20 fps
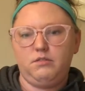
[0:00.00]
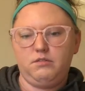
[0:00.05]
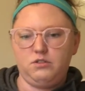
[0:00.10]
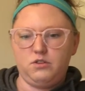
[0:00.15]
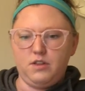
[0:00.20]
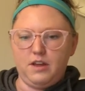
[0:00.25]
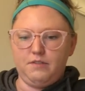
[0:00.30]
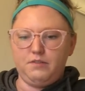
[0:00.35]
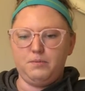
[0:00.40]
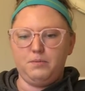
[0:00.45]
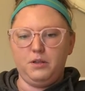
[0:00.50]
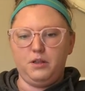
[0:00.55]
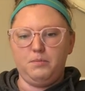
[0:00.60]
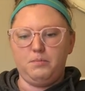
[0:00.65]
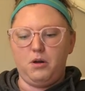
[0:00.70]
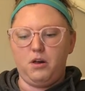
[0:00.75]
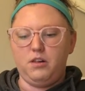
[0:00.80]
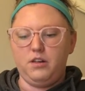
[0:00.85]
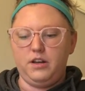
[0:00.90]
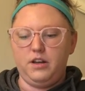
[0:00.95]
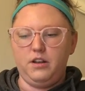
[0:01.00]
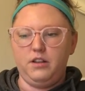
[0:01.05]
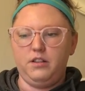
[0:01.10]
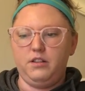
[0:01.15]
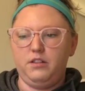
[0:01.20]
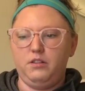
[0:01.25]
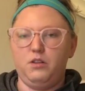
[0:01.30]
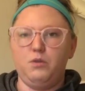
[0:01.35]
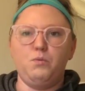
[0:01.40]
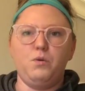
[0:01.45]
So they have to put the ball
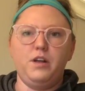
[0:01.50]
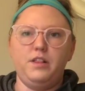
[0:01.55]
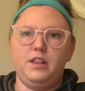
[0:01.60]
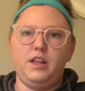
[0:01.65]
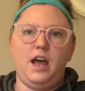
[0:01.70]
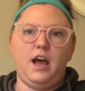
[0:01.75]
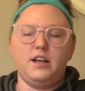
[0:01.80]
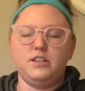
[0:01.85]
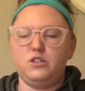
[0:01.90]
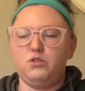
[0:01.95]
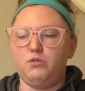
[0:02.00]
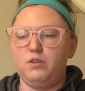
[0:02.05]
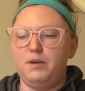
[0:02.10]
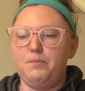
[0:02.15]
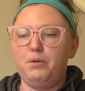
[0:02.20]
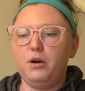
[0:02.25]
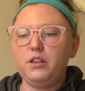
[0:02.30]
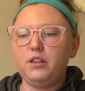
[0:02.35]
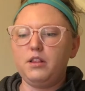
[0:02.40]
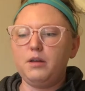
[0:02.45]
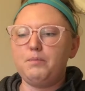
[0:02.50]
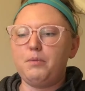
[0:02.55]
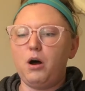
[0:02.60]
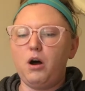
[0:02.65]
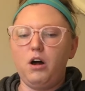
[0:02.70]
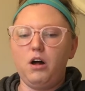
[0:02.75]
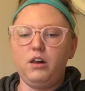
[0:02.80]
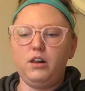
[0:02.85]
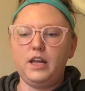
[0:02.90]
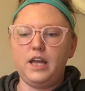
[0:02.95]
in the one that has 3. Put the
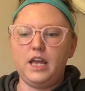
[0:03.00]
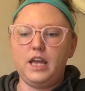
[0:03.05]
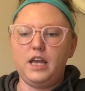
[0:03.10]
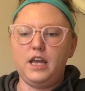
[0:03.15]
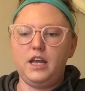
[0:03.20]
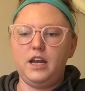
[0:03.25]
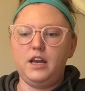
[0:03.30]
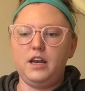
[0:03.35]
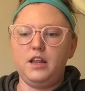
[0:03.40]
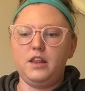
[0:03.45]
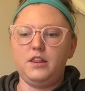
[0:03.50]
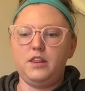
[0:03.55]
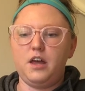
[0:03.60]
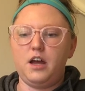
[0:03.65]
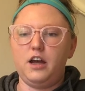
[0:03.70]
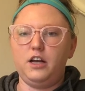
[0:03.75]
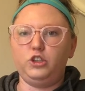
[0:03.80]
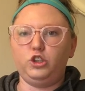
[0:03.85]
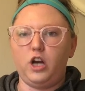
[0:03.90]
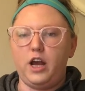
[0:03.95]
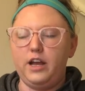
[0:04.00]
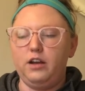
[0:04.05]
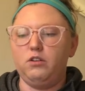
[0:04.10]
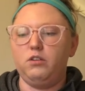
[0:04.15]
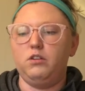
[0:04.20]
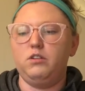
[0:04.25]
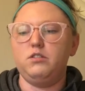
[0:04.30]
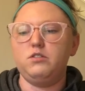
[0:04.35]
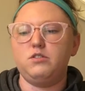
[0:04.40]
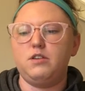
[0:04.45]
ball in the
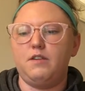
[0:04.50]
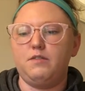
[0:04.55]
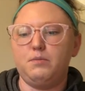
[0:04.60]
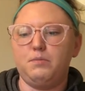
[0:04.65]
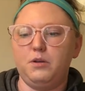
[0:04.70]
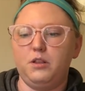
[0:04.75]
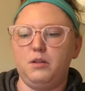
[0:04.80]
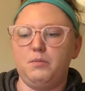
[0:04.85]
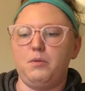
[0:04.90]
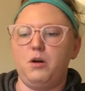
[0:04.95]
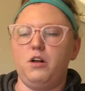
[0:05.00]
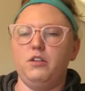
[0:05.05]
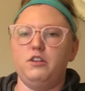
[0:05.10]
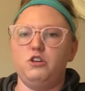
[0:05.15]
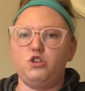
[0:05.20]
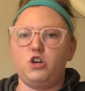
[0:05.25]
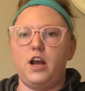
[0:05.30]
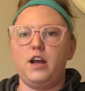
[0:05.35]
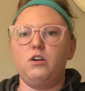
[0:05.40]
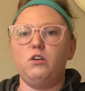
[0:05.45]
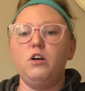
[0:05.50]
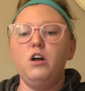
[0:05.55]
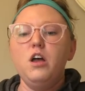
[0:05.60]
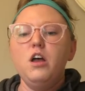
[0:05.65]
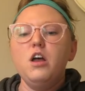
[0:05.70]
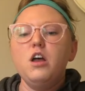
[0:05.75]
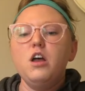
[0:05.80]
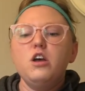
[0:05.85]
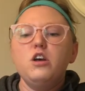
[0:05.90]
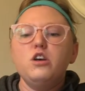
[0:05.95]
triangle. So they have to put the ball in the triangle.
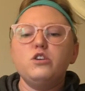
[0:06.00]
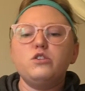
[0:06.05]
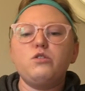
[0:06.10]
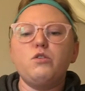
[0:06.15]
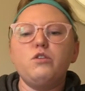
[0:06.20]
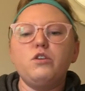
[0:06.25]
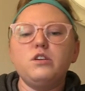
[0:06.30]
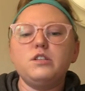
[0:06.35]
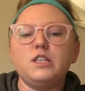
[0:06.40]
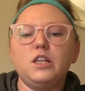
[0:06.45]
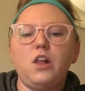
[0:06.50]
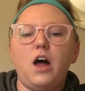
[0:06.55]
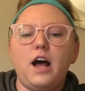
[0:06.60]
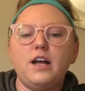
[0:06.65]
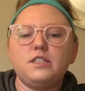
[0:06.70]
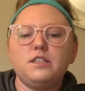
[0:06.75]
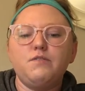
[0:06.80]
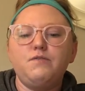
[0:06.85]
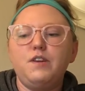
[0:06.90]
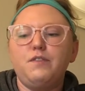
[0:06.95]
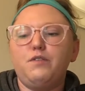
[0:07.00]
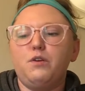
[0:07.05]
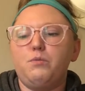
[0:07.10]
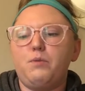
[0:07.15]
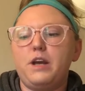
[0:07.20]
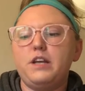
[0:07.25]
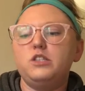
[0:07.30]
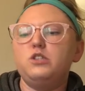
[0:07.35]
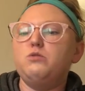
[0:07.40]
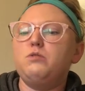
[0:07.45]
So there's lots of different
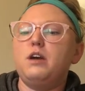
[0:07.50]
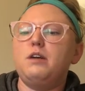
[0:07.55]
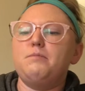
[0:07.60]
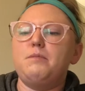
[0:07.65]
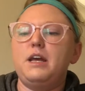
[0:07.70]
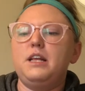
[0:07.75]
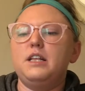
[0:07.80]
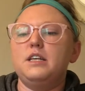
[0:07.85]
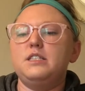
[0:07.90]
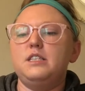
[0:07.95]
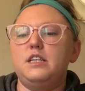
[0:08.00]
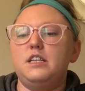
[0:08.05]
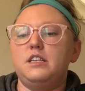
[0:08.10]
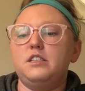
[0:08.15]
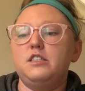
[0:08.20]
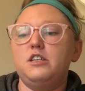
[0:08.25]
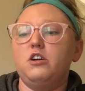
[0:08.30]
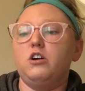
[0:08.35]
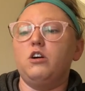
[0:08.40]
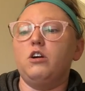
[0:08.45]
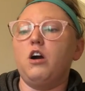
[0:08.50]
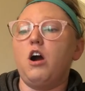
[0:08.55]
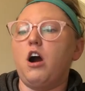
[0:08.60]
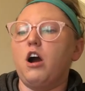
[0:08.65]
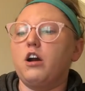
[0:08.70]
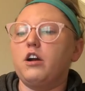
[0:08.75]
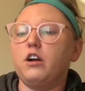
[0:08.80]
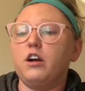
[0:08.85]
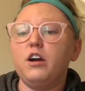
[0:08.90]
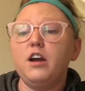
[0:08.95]
ways you can make this easier or
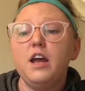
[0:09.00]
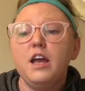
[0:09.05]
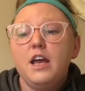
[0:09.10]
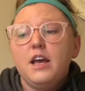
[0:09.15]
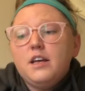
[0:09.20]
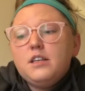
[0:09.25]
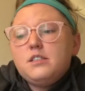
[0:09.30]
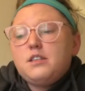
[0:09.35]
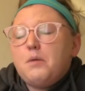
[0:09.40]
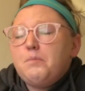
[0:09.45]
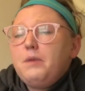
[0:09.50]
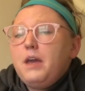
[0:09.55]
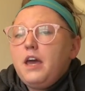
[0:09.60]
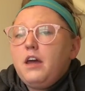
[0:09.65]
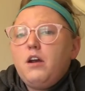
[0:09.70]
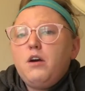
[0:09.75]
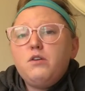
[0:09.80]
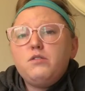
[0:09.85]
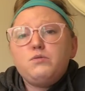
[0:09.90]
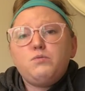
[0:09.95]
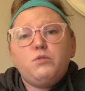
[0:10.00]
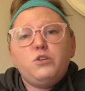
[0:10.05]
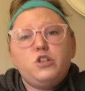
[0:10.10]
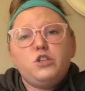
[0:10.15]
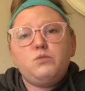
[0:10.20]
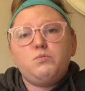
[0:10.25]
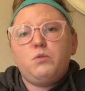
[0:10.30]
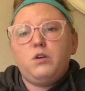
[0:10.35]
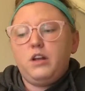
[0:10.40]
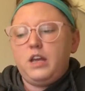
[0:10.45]
harder. Some kiddos were
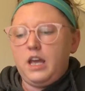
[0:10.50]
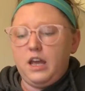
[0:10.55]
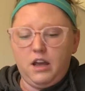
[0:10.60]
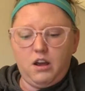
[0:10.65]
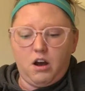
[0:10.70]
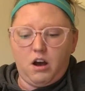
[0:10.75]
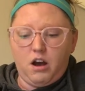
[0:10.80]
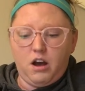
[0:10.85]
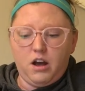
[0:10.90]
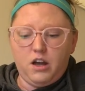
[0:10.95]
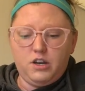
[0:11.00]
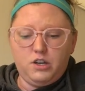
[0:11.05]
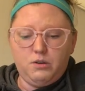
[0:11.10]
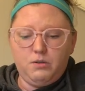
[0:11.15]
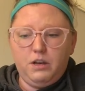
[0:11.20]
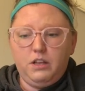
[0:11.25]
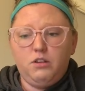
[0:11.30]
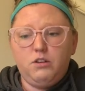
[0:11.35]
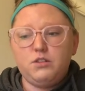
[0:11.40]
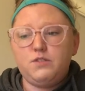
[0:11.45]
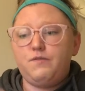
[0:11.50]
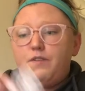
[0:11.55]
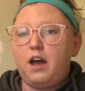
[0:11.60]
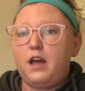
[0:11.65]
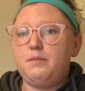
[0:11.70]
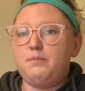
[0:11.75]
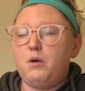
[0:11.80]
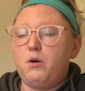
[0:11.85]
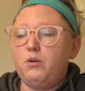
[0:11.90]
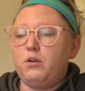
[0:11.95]
just working on doing those
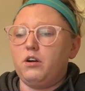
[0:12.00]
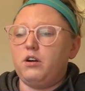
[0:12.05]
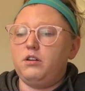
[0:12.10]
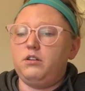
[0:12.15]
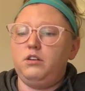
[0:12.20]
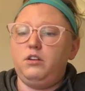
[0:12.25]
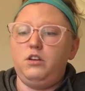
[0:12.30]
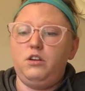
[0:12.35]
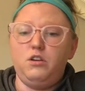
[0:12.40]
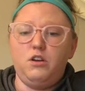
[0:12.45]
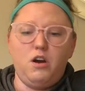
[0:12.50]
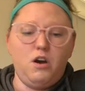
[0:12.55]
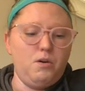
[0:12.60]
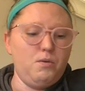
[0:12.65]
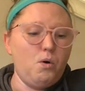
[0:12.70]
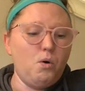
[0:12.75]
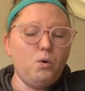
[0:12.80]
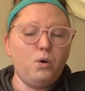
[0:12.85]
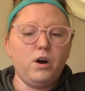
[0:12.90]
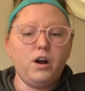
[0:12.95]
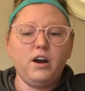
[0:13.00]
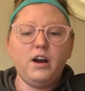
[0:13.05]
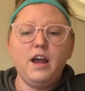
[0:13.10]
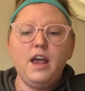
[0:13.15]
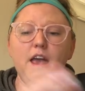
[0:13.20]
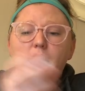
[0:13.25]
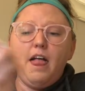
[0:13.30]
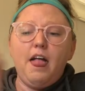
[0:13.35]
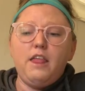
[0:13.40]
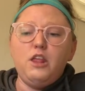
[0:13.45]
fine motor, or
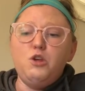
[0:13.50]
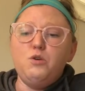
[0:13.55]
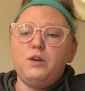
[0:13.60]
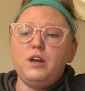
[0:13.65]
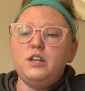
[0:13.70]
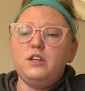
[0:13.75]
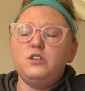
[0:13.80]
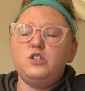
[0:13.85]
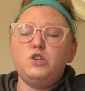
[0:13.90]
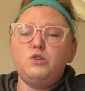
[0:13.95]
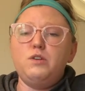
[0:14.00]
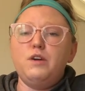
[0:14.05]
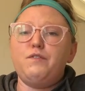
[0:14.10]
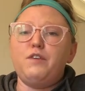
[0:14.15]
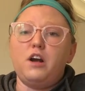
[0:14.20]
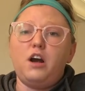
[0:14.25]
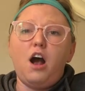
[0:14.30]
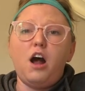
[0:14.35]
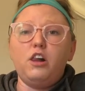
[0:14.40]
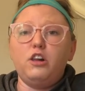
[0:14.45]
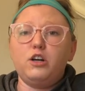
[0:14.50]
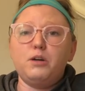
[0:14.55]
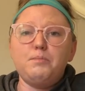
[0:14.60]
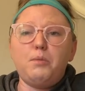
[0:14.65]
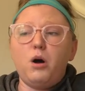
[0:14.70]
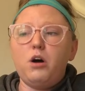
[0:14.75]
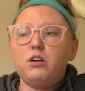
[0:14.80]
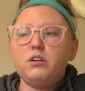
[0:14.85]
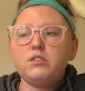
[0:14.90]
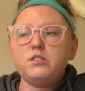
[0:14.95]
you can do different color
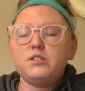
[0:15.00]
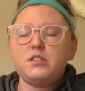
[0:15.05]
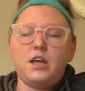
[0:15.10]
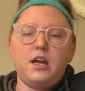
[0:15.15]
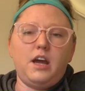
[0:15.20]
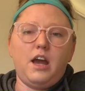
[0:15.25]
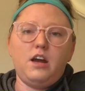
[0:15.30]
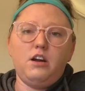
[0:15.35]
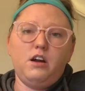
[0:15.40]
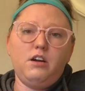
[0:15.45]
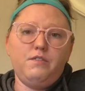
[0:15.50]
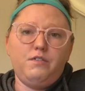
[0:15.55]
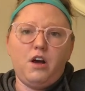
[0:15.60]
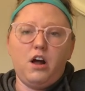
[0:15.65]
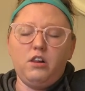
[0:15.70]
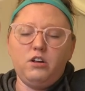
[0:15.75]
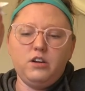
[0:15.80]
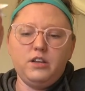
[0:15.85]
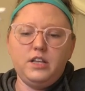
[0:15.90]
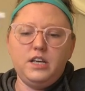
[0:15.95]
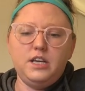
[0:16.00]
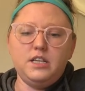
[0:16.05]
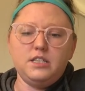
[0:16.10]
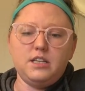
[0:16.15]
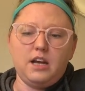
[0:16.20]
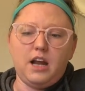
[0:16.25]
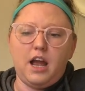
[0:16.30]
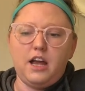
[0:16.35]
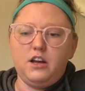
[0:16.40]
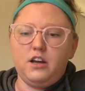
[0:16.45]
balls. Like I could have colored these
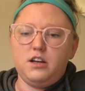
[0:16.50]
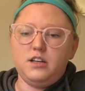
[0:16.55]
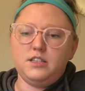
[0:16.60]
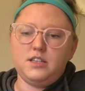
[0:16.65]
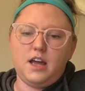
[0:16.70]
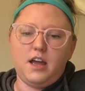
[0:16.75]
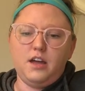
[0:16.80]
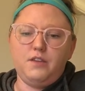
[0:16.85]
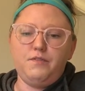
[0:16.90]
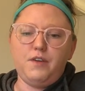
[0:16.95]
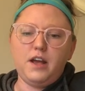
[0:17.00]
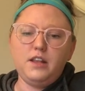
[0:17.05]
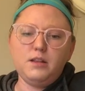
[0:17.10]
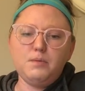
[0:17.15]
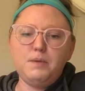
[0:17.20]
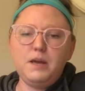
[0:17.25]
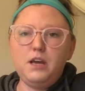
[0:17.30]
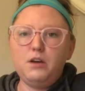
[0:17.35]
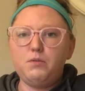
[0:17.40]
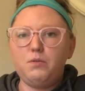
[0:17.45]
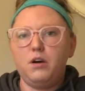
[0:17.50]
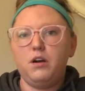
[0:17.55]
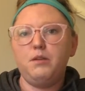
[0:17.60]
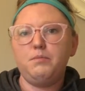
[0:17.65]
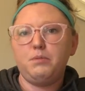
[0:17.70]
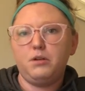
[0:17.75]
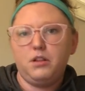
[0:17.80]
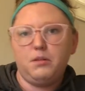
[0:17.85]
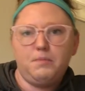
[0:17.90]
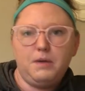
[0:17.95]
and I could have said, find the pink
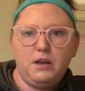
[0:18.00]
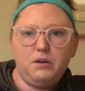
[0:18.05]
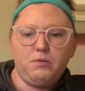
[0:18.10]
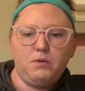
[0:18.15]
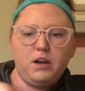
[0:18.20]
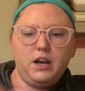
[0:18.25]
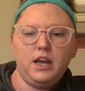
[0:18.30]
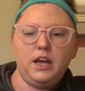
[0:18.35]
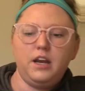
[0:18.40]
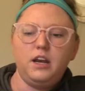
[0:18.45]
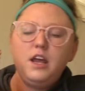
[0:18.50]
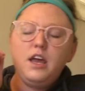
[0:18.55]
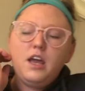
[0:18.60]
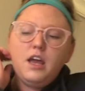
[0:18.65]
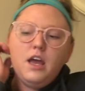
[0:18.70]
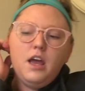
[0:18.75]
one, put the pink one in.